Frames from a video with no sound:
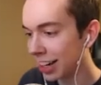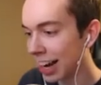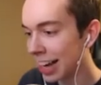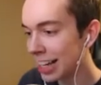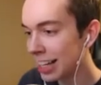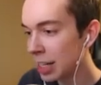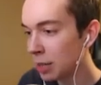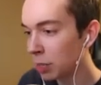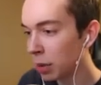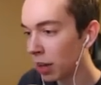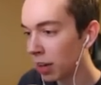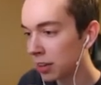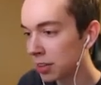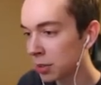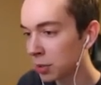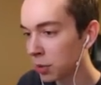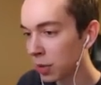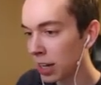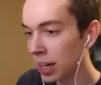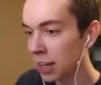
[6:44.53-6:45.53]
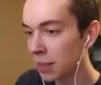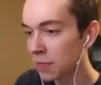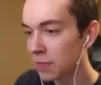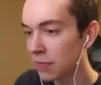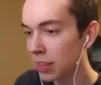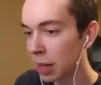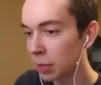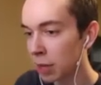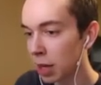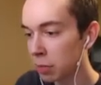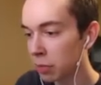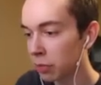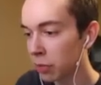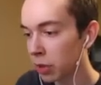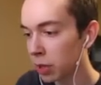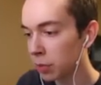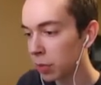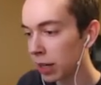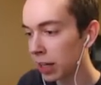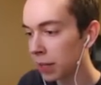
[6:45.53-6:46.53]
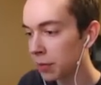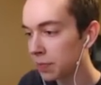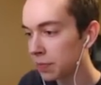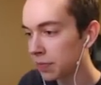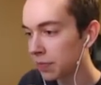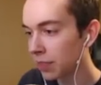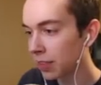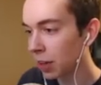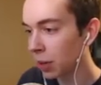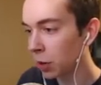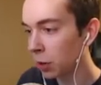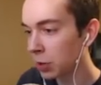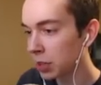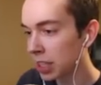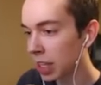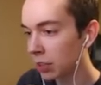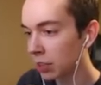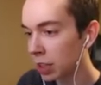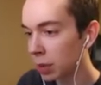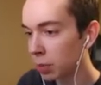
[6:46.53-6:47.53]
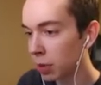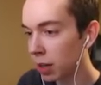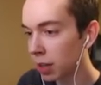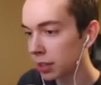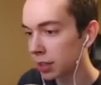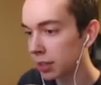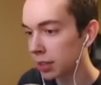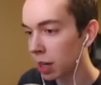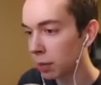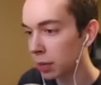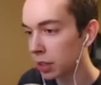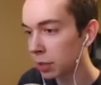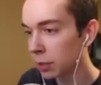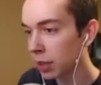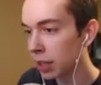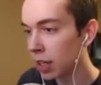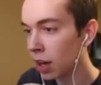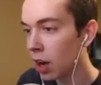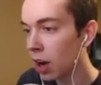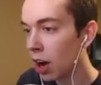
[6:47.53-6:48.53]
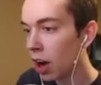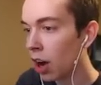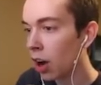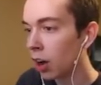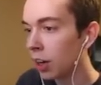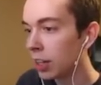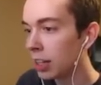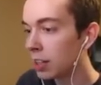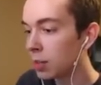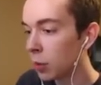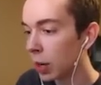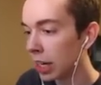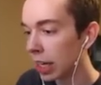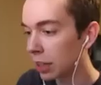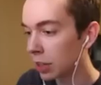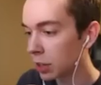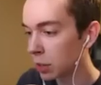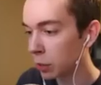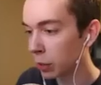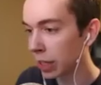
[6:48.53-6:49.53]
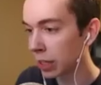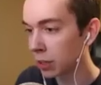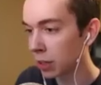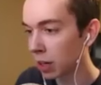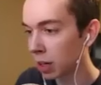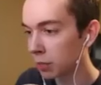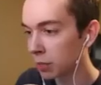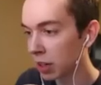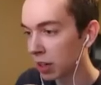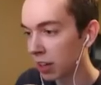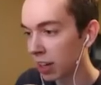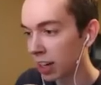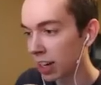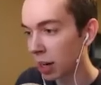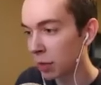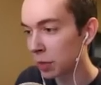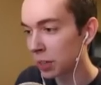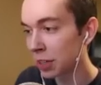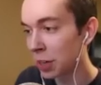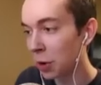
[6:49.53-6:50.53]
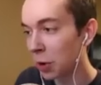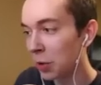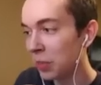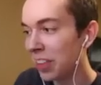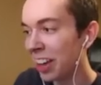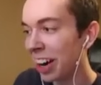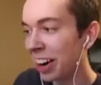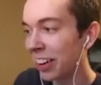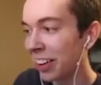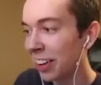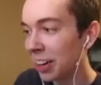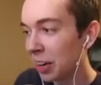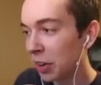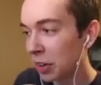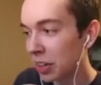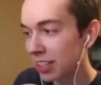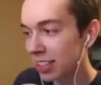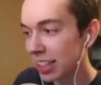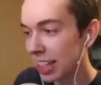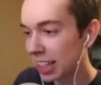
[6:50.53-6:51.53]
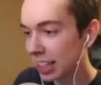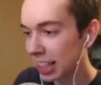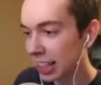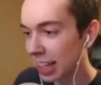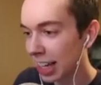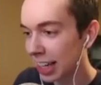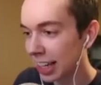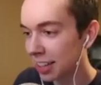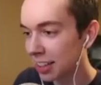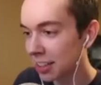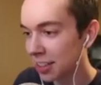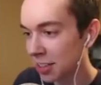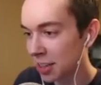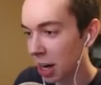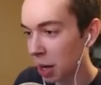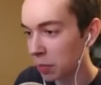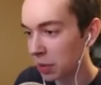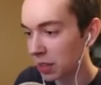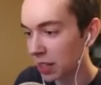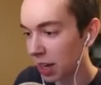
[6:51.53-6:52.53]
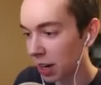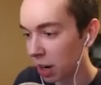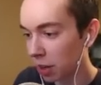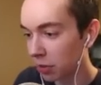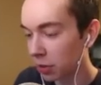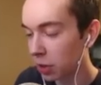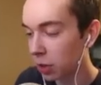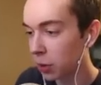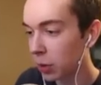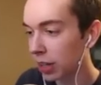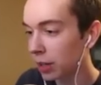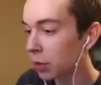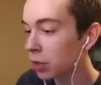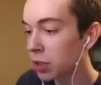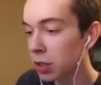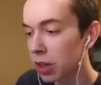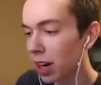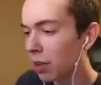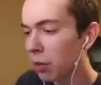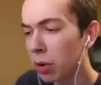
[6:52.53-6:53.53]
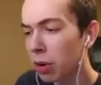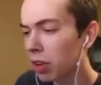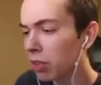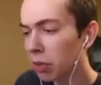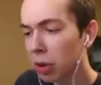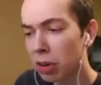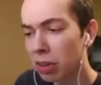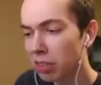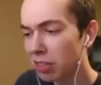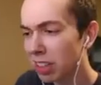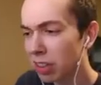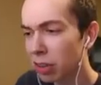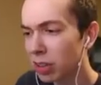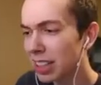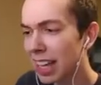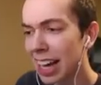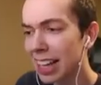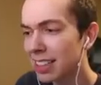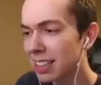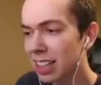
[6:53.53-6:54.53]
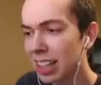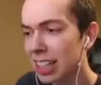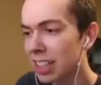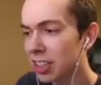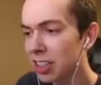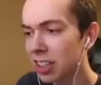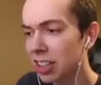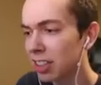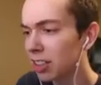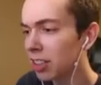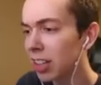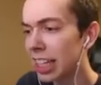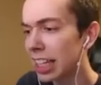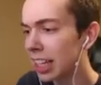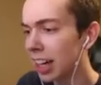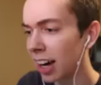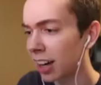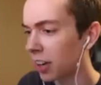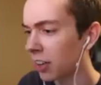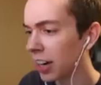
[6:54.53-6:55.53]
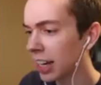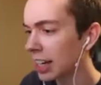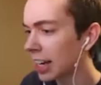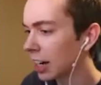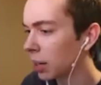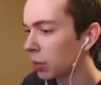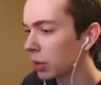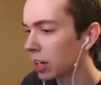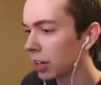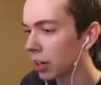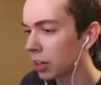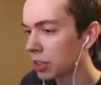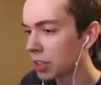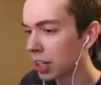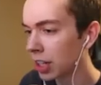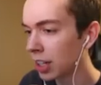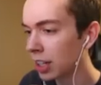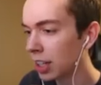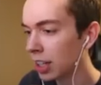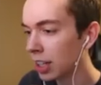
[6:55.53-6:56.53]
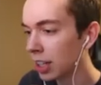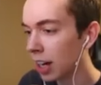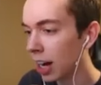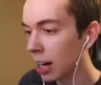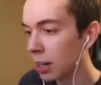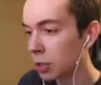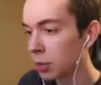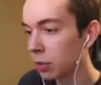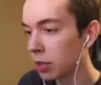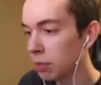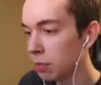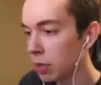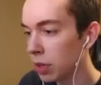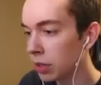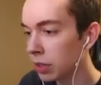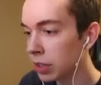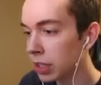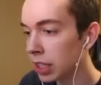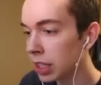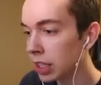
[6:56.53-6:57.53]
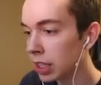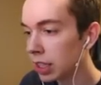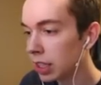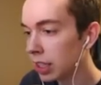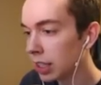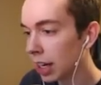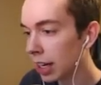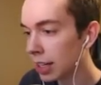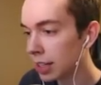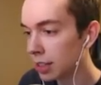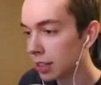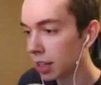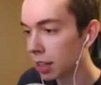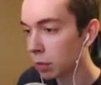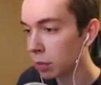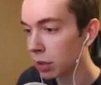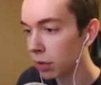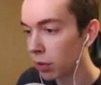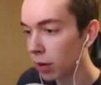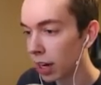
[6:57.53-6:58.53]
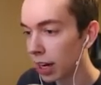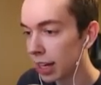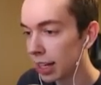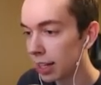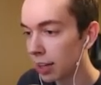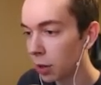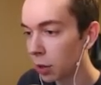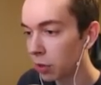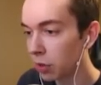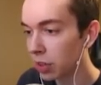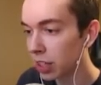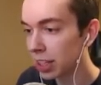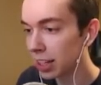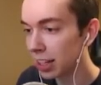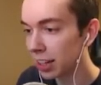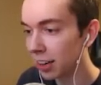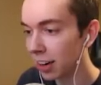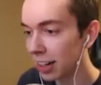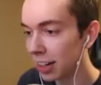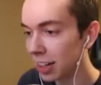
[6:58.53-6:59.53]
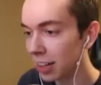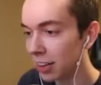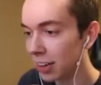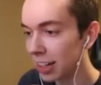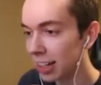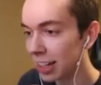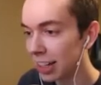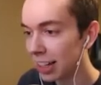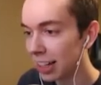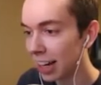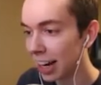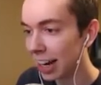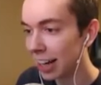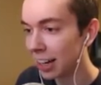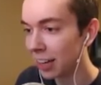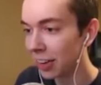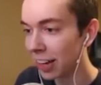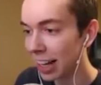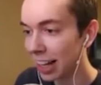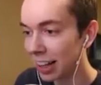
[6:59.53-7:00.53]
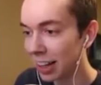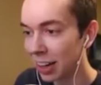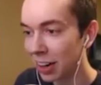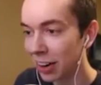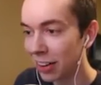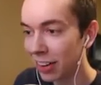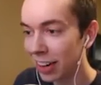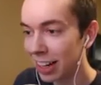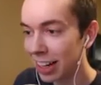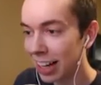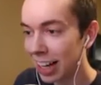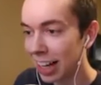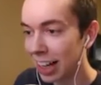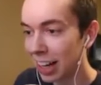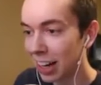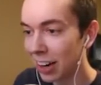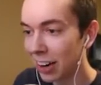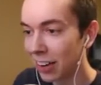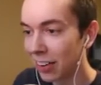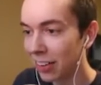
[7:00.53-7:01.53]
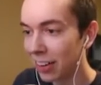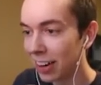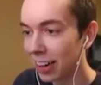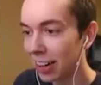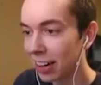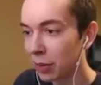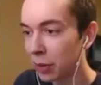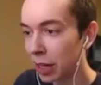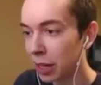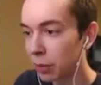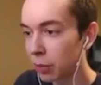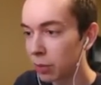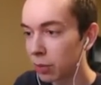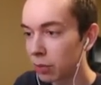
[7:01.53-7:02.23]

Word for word: ninety blocks away. I'm coming for you, buddy. Oh, seventy blocks. He's coming to me. He's waiting at the supply drop. All right, I'm gonna go in there real sneakily like and just chop his head off real quick. Real, real, real, real nice, clean, clean cut. All right, I don't want to hurt you. I just want to murder you. He's gonna be right over here. I know it. I know it. Hello, hello. Wait,